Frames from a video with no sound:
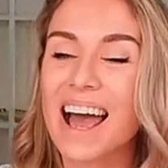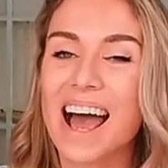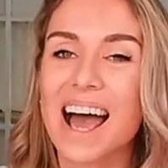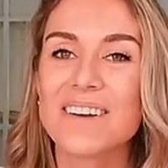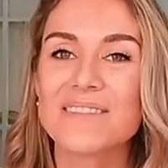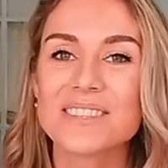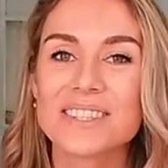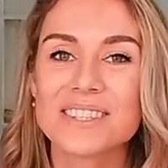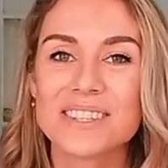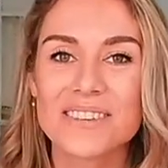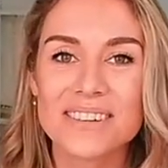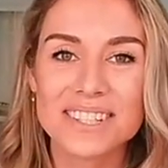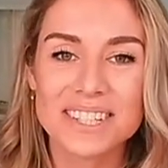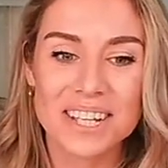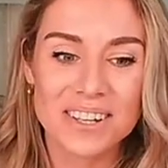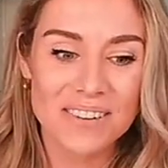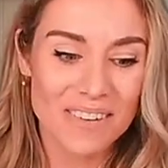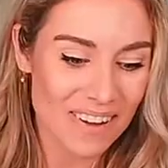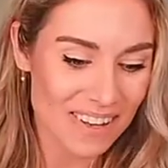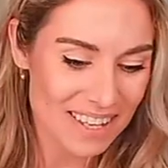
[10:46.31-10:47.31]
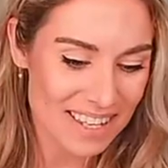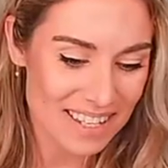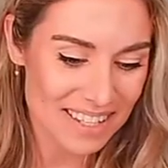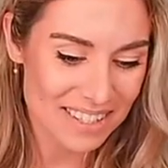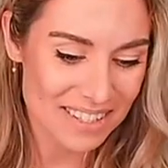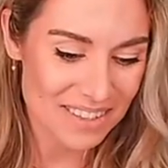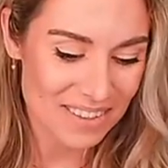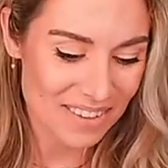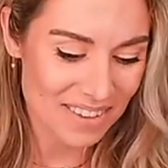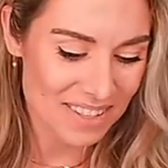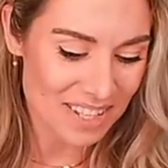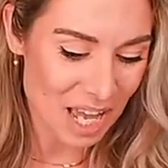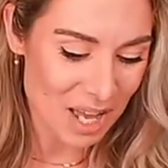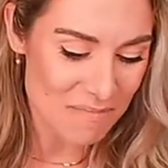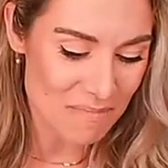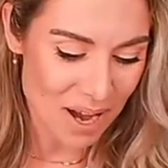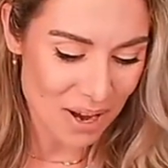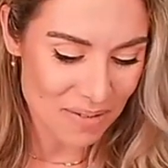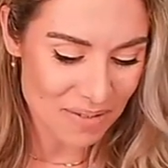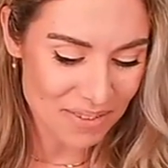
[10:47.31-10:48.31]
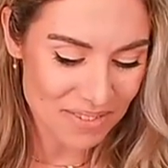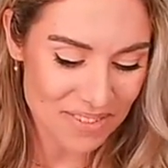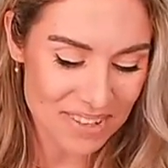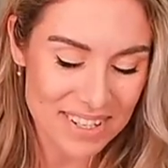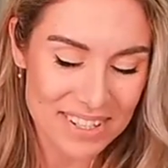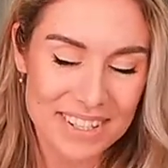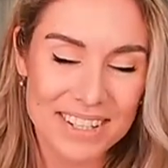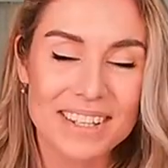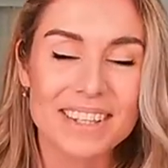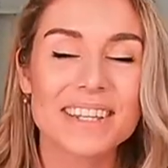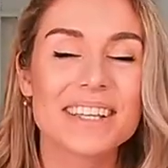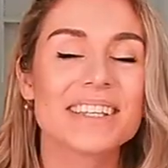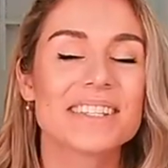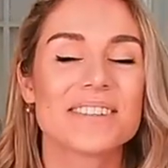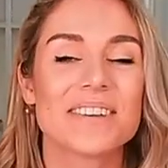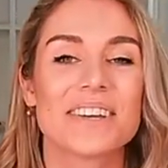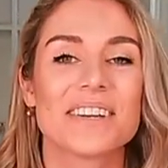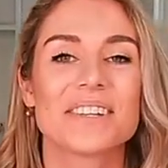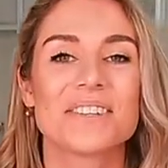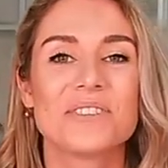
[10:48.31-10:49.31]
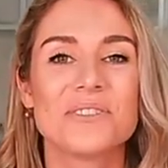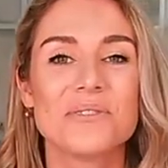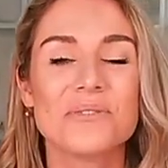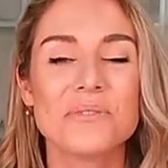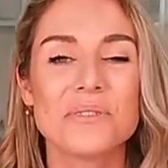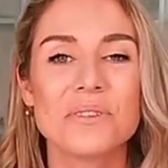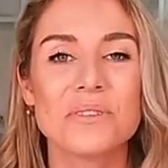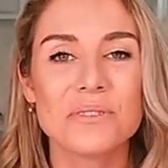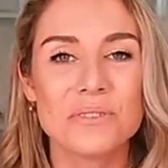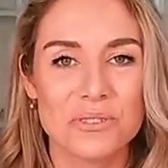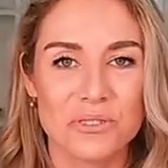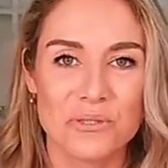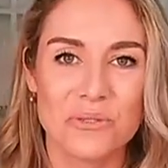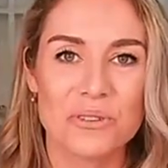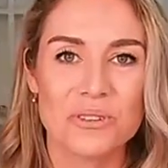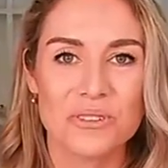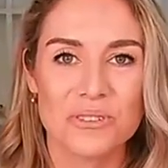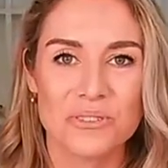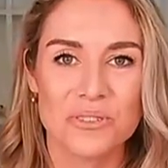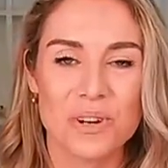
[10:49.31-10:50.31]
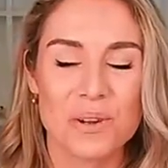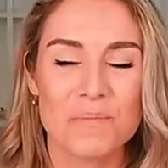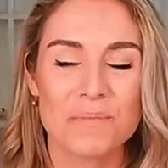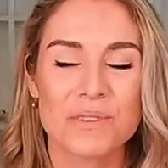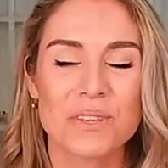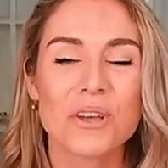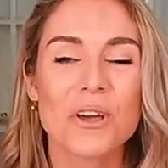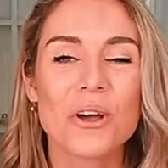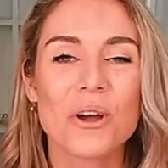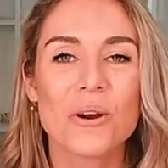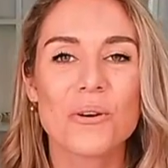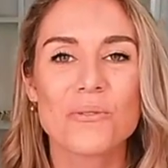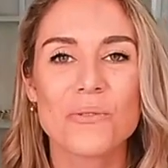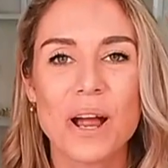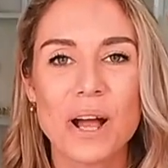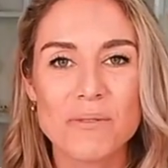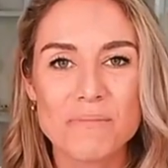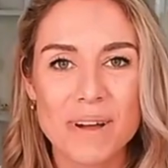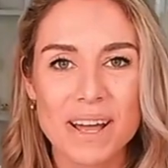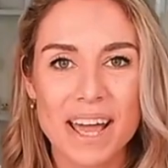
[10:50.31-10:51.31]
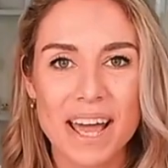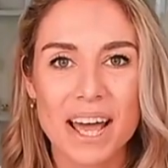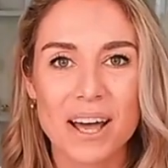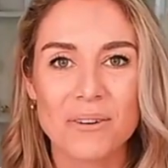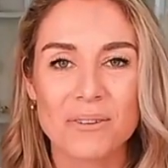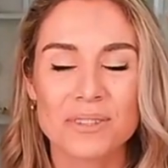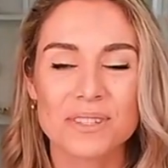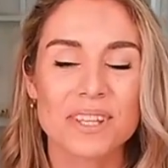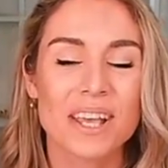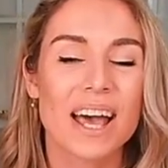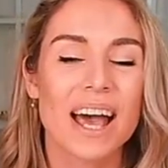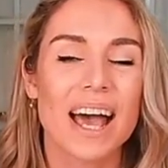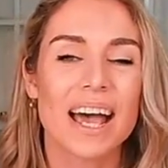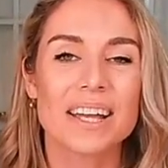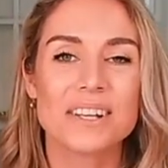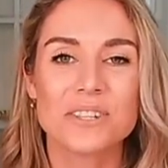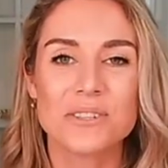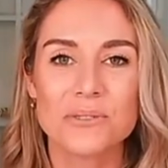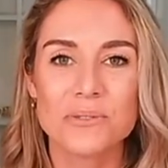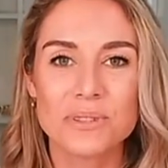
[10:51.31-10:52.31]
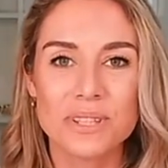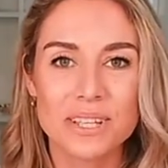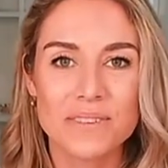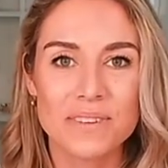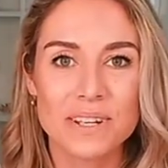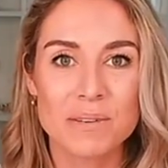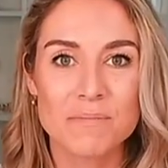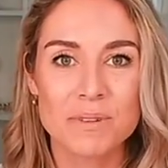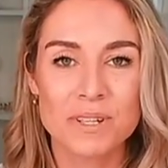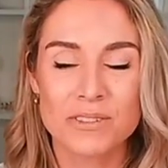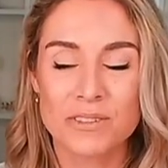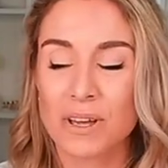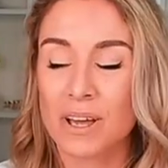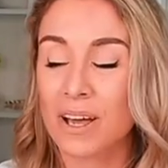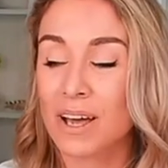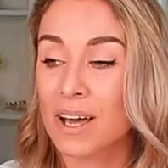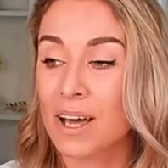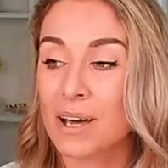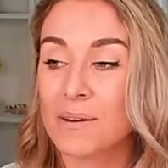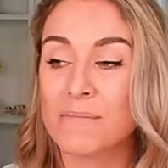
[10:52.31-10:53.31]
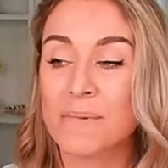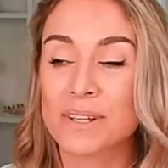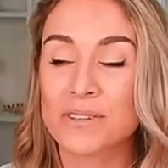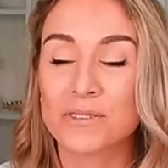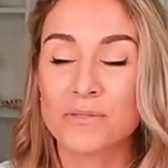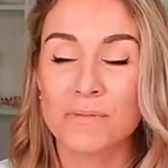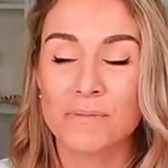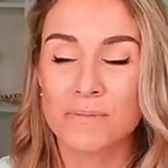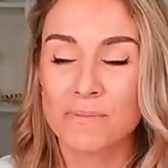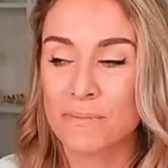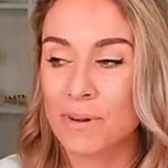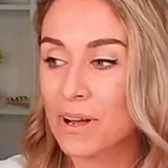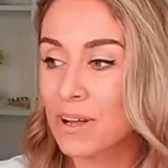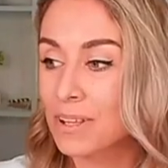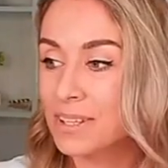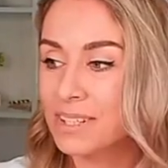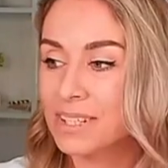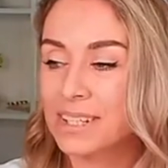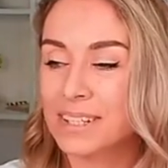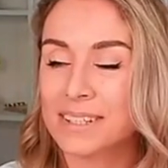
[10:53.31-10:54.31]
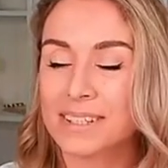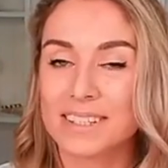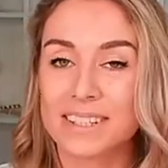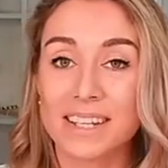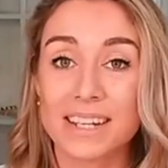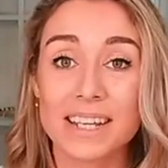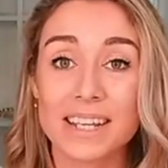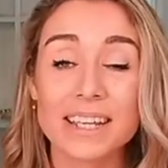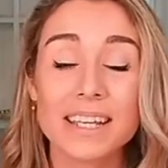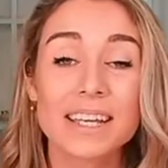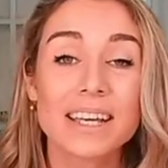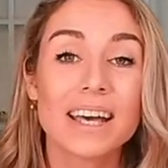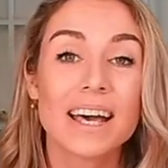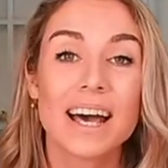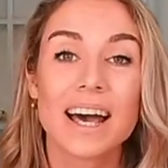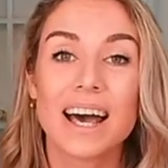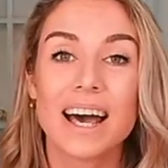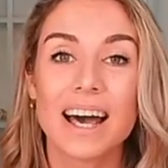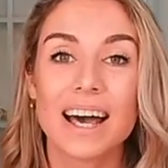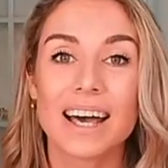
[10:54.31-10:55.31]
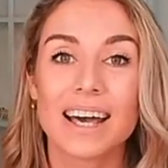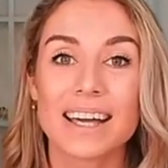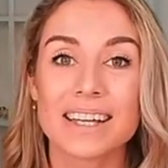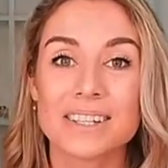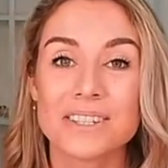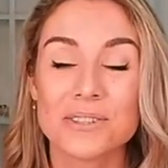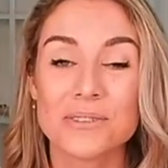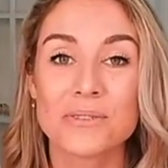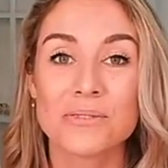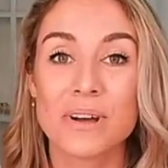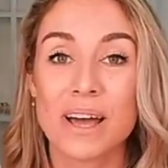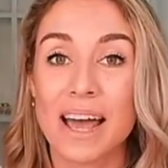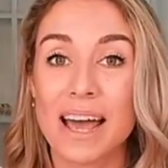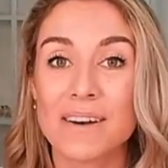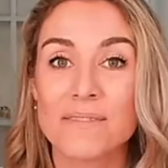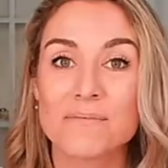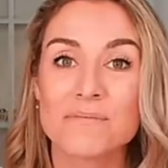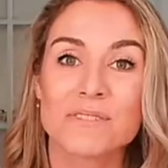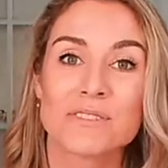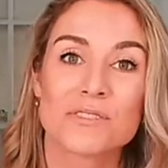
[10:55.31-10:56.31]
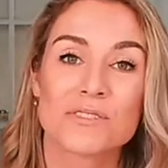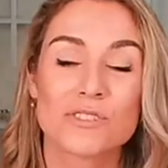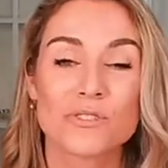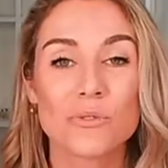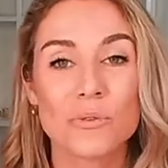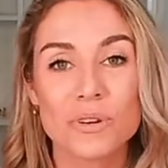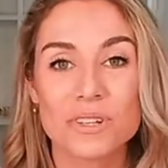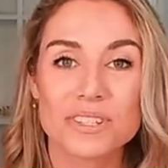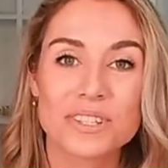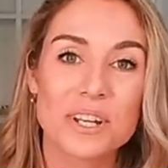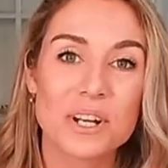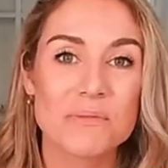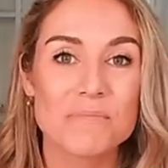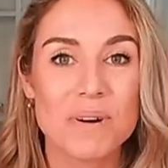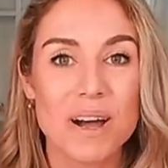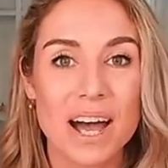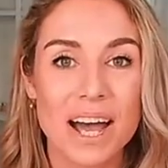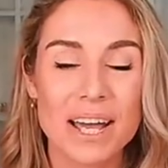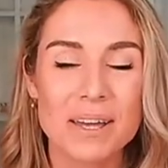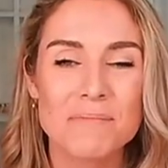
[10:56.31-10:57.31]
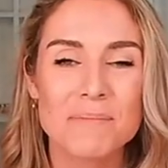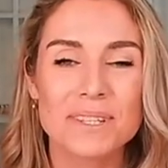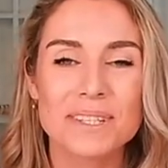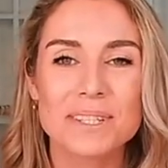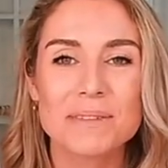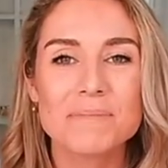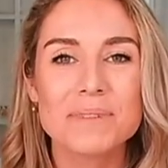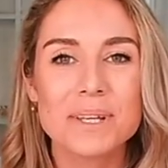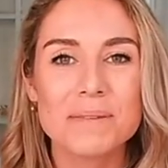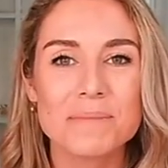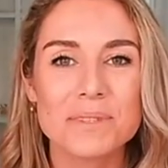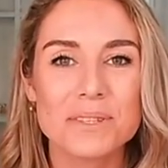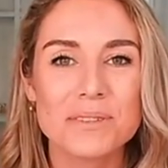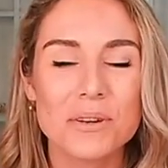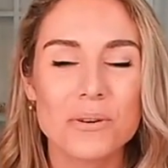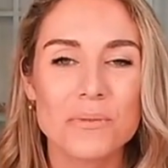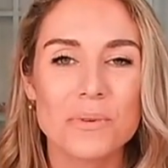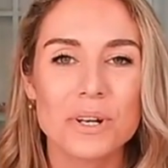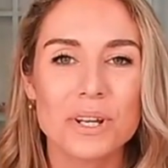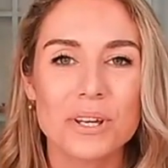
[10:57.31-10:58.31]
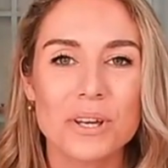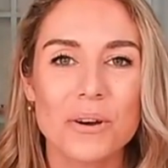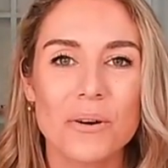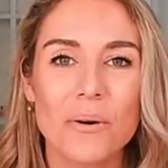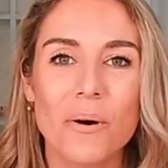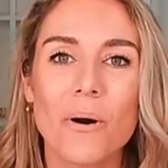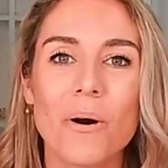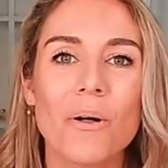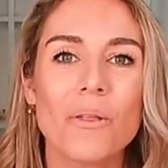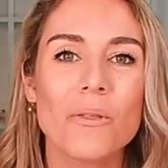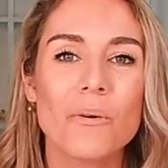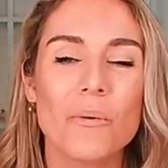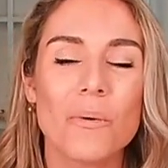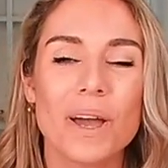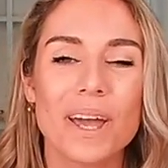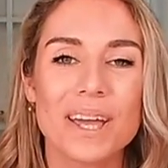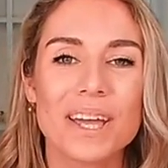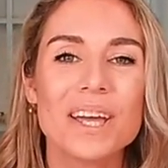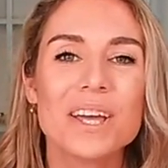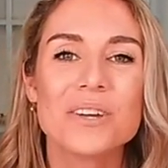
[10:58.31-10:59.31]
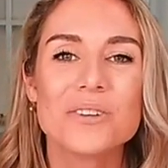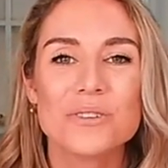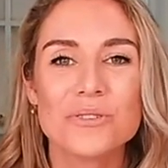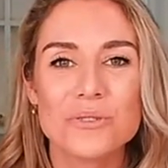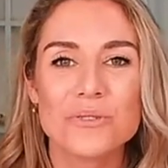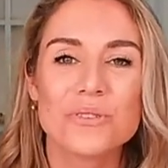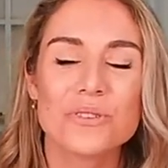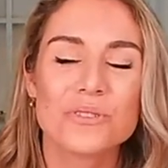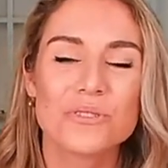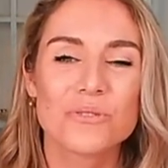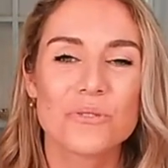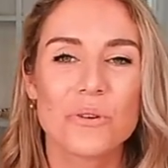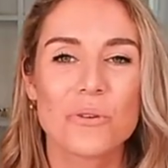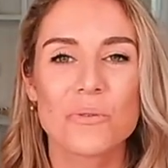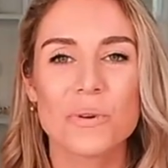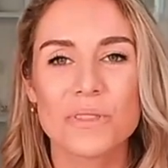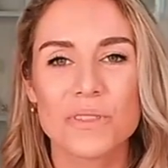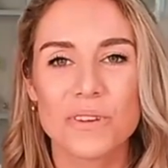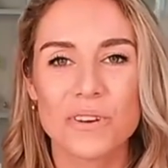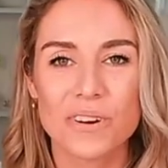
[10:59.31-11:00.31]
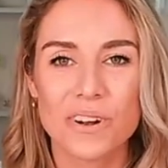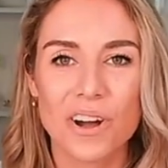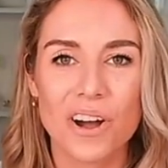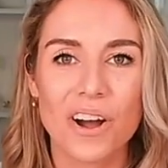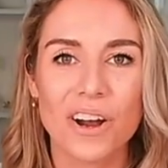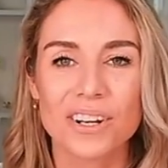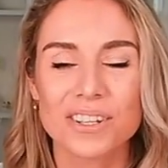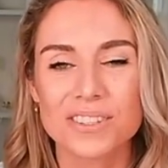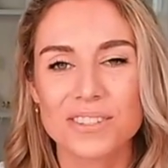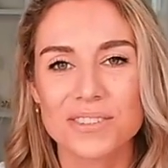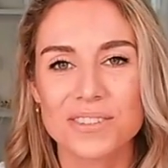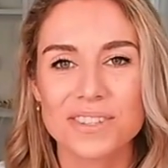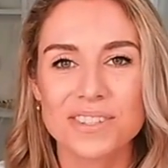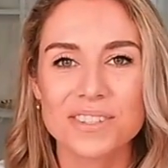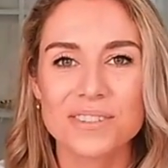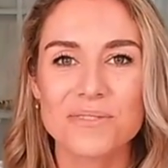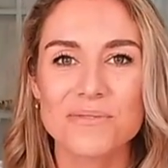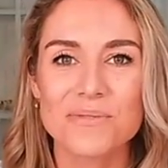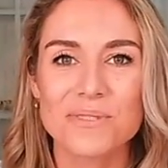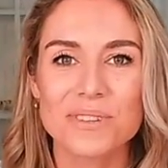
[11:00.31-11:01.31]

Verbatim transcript: I'm so excited about e scooters. I bought one recently so I could do little short trips around my house. I do live in a uh, metro metropolitan city. Uh, I do have stores nearby, but sometimes you don't want to go all the way to the store with your car. So this is